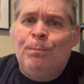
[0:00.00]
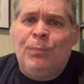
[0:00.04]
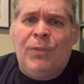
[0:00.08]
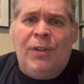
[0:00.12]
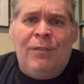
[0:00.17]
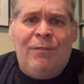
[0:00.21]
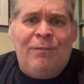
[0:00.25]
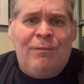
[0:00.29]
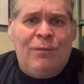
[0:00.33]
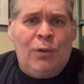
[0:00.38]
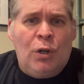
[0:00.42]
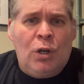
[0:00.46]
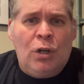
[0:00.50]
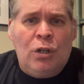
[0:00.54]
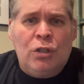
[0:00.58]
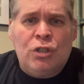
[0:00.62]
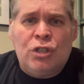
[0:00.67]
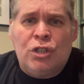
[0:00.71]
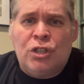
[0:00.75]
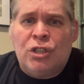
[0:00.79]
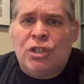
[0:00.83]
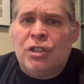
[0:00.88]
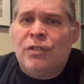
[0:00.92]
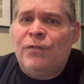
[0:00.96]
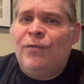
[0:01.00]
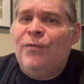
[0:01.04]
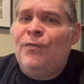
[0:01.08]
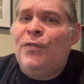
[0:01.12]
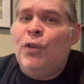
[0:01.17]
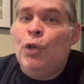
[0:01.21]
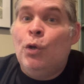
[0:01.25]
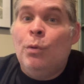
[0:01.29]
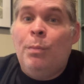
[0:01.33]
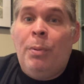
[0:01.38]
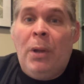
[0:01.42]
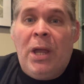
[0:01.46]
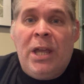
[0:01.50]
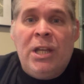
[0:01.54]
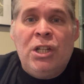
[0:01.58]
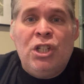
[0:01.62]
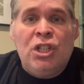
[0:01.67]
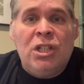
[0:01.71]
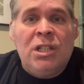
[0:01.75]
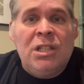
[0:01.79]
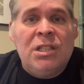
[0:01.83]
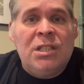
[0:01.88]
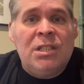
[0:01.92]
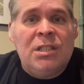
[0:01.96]
the first few
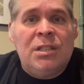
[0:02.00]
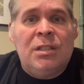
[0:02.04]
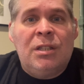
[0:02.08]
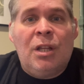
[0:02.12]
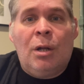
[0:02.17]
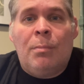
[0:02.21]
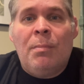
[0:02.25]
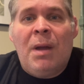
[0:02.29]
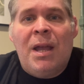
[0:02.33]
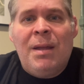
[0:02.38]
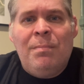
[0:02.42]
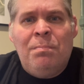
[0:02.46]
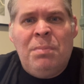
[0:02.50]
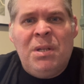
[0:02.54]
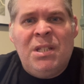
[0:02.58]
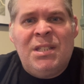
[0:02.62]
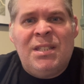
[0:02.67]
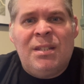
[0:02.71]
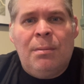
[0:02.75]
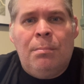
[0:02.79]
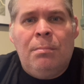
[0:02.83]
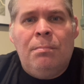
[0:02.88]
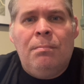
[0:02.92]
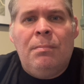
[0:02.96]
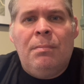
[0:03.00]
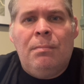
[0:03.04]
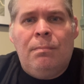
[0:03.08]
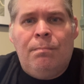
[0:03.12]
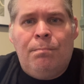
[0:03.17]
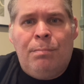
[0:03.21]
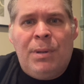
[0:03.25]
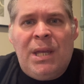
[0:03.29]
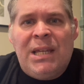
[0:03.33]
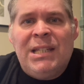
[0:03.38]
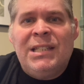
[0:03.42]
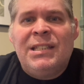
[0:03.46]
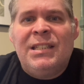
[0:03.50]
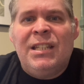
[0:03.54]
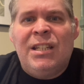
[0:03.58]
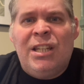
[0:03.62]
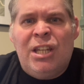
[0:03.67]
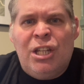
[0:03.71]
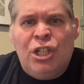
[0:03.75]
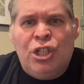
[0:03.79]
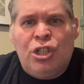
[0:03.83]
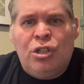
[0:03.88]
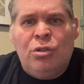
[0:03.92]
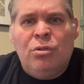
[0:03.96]
pages, there might be some pacing
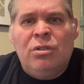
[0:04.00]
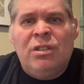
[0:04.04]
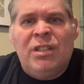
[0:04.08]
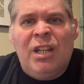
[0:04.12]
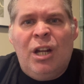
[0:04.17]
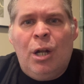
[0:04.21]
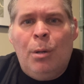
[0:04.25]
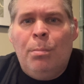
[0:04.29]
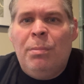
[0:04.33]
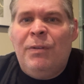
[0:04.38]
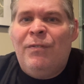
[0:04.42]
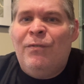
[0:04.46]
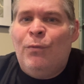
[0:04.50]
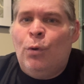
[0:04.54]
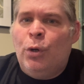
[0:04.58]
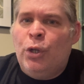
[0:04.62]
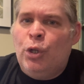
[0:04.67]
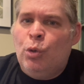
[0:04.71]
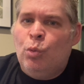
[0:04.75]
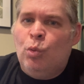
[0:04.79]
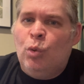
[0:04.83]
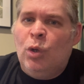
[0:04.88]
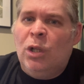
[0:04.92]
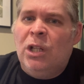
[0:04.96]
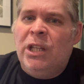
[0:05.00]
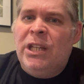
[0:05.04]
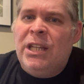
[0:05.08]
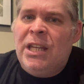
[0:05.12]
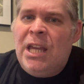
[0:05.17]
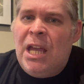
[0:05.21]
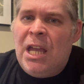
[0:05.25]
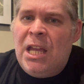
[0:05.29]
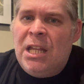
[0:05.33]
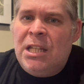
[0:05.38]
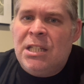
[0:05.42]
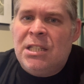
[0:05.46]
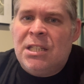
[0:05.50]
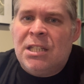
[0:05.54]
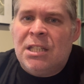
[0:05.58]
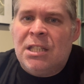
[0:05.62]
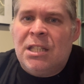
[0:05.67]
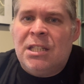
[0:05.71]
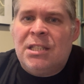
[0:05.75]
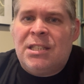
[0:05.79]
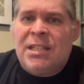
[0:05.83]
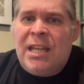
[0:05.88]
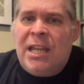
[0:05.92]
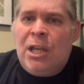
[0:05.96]
issues there before you really get into
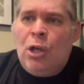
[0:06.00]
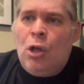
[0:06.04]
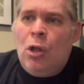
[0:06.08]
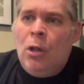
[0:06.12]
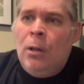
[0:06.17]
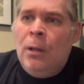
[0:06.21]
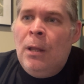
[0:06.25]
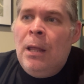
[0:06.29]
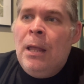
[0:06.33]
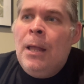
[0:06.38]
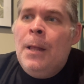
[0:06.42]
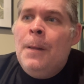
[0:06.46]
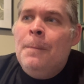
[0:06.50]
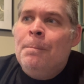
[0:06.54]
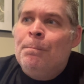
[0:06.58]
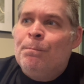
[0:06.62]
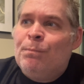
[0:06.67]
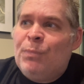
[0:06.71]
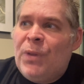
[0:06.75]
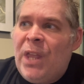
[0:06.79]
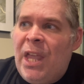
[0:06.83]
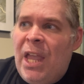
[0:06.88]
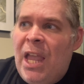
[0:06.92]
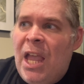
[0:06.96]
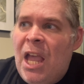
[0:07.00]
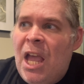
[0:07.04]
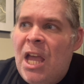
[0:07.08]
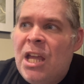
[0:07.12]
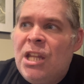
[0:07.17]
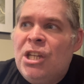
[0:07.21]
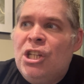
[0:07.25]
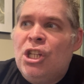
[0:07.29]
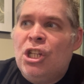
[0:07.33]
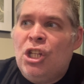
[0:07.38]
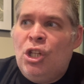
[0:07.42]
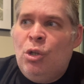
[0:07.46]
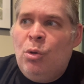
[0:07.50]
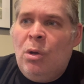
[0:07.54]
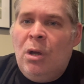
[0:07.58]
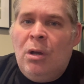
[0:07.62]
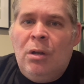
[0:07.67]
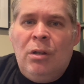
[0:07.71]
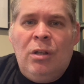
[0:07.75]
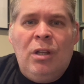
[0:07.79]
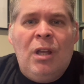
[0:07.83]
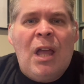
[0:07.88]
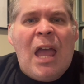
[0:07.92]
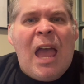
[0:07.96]
the tale. And
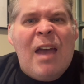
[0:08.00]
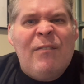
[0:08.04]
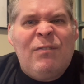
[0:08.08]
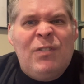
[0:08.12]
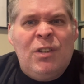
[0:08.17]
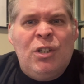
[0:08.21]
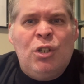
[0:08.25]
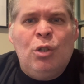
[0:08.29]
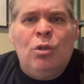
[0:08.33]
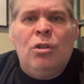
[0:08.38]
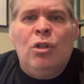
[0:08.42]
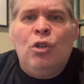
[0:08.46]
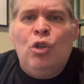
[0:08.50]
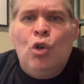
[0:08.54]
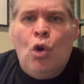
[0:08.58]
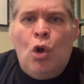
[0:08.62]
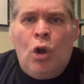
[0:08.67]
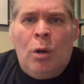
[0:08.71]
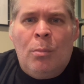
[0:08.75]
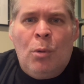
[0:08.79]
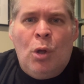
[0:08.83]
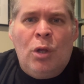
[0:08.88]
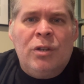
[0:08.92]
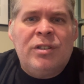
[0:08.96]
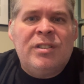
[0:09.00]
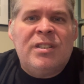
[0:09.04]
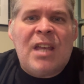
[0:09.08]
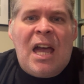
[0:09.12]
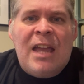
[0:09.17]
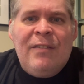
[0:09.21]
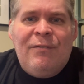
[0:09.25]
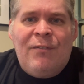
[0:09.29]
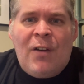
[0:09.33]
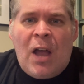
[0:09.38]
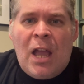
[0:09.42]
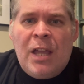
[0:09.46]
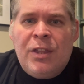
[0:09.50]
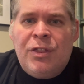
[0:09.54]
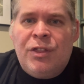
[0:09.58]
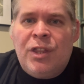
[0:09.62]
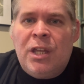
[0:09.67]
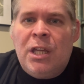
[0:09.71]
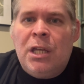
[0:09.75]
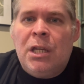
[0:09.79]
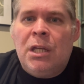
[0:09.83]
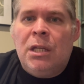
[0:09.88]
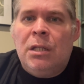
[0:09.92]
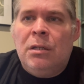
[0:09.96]
you have to do the normal sci-fi
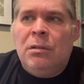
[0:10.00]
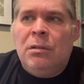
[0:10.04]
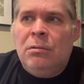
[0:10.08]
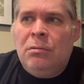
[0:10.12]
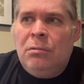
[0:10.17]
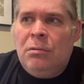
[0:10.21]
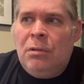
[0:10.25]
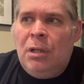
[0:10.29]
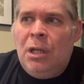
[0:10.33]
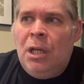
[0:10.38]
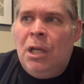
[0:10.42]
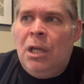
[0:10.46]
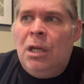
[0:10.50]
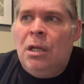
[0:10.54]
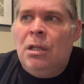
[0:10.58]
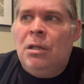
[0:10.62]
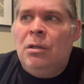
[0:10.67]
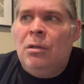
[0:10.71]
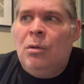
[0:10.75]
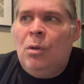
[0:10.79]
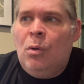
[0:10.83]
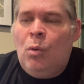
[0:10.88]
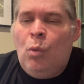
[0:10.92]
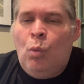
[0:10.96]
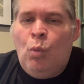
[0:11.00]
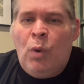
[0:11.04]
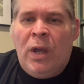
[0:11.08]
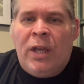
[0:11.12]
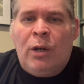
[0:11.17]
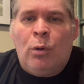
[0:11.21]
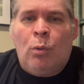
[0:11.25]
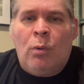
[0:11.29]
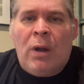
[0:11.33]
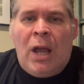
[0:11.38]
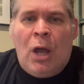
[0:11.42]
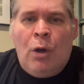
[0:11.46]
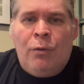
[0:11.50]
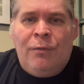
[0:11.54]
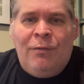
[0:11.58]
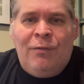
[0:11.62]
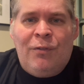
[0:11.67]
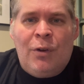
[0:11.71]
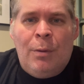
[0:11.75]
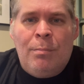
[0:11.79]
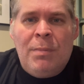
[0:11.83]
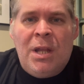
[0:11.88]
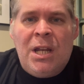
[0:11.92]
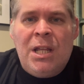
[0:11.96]
thing and wait around
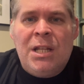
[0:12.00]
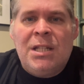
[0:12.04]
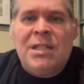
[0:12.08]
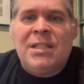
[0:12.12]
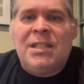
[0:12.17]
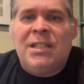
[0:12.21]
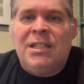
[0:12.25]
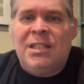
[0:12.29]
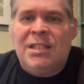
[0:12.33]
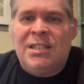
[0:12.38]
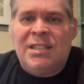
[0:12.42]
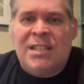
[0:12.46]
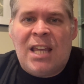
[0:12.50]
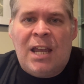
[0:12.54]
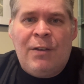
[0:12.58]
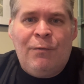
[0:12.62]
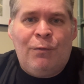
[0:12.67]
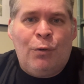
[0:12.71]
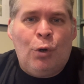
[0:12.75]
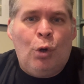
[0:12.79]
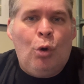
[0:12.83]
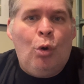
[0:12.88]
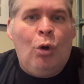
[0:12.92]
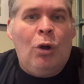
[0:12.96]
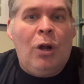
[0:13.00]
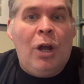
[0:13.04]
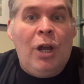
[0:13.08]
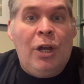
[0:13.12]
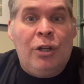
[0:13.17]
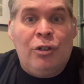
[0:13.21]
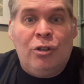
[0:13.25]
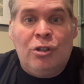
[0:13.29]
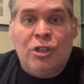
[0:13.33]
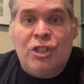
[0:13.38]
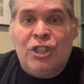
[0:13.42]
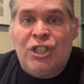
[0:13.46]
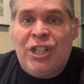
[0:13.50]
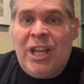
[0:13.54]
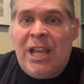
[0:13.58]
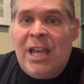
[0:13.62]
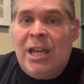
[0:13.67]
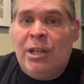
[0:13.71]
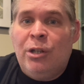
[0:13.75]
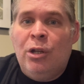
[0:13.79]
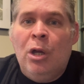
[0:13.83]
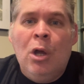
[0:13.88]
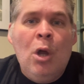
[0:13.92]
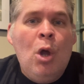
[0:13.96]
for a minute to decipher or
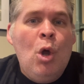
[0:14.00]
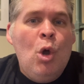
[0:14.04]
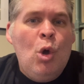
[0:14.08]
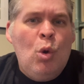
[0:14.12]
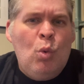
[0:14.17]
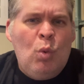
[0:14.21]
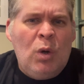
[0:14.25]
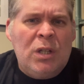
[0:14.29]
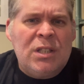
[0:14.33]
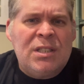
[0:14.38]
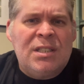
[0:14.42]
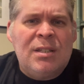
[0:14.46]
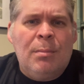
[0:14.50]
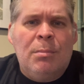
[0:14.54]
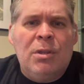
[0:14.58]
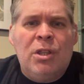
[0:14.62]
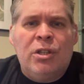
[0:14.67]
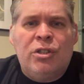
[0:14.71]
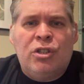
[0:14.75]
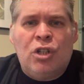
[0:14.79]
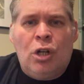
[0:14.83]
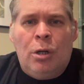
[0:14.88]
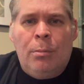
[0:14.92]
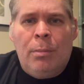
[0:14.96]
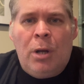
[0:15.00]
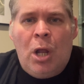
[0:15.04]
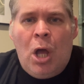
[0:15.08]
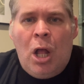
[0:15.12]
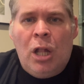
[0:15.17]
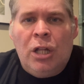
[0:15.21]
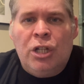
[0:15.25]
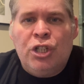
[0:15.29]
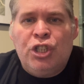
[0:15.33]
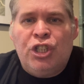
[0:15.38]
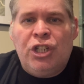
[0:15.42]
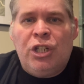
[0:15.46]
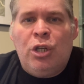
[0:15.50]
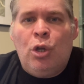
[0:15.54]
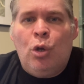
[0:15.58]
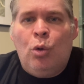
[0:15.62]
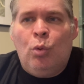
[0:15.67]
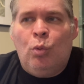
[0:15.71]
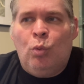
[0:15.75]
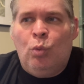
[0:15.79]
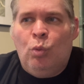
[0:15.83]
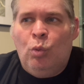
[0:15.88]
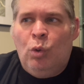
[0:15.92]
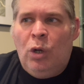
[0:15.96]
understand what some of the terminology
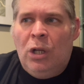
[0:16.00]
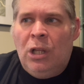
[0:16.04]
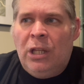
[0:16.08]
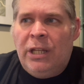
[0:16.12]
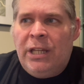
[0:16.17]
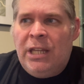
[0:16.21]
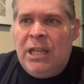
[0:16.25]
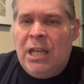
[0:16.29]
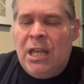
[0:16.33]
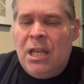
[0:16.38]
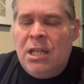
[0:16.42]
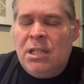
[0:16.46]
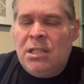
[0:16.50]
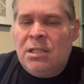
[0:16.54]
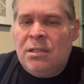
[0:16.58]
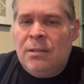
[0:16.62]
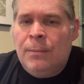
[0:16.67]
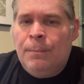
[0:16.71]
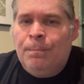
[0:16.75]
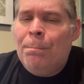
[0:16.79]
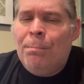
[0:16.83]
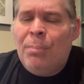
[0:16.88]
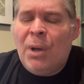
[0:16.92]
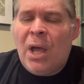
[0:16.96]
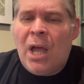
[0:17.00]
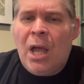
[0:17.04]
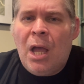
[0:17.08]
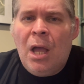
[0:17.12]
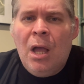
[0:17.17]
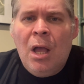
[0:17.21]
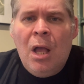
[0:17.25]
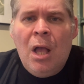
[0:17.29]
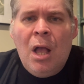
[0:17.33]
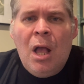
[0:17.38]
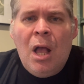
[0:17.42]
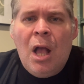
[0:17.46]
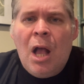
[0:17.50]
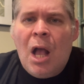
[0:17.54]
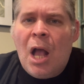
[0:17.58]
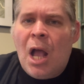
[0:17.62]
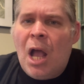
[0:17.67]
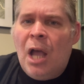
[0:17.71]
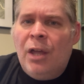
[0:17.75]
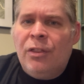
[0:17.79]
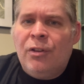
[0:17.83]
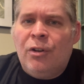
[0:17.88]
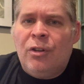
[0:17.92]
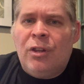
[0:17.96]
really is. But
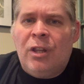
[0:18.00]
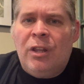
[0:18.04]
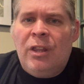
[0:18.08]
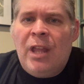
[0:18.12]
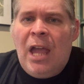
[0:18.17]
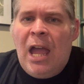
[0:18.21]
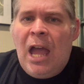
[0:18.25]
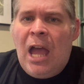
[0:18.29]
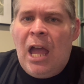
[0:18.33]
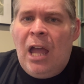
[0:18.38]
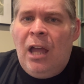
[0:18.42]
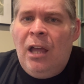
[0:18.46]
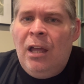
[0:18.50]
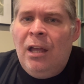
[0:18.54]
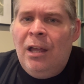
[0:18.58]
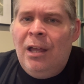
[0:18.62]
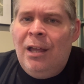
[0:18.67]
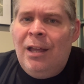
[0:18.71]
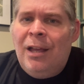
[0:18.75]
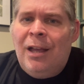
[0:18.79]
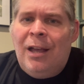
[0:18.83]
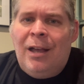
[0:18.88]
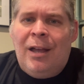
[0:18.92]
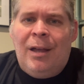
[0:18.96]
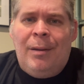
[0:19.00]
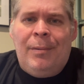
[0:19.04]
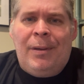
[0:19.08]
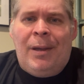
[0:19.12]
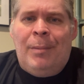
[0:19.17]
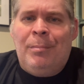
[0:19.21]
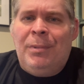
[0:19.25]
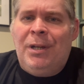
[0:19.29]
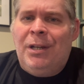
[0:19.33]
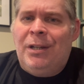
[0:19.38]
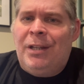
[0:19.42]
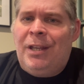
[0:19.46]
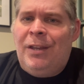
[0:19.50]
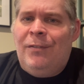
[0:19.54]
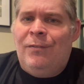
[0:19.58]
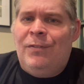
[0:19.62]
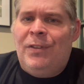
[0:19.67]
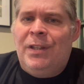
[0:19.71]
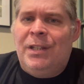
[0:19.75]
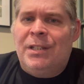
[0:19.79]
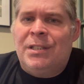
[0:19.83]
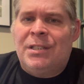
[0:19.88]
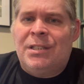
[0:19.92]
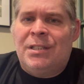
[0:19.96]
other than that, I'm going to give
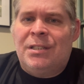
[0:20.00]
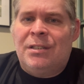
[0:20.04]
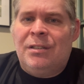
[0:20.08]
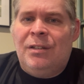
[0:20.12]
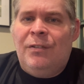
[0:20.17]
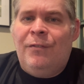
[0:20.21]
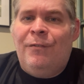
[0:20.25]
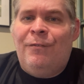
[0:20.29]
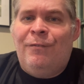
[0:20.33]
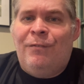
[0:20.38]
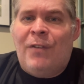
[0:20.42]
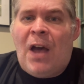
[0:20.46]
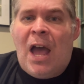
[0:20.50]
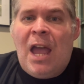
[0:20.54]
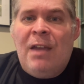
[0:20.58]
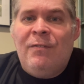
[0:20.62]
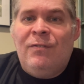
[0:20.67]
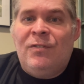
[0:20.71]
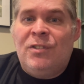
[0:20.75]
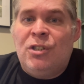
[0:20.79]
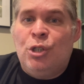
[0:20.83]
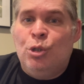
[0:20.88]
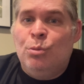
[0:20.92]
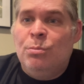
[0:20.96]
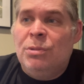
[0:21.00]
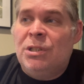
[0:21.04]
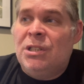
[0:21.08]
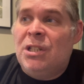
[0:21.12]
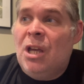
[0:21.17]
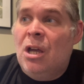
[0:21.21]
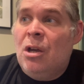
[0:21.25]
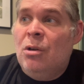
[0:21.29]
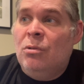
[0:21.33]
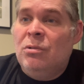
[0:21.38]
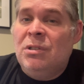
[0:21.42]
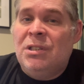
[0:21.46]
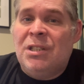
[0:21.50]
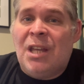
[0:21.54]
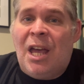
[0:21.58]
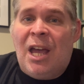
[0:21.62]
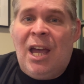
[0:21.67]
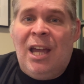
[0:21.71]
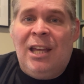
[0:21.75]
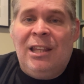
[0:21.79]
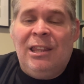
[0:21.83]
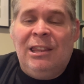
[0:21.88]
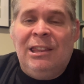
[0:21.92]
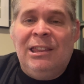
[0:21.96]
this 5 tombstones.
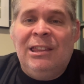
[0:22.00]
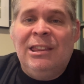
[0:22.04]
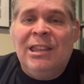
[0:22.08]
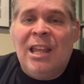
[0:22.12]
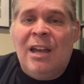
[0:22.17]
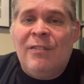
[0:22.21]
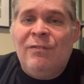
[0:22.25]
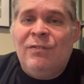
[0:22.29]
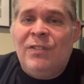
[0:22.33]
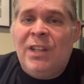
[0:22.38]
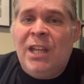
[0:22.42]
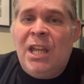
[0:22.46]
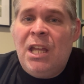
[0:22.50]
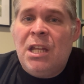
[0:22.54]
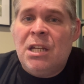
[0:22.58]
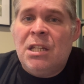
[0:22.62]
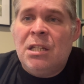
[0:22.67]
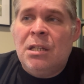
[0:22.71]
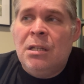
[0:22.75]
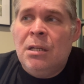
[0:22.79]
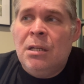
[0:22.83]
I loved it.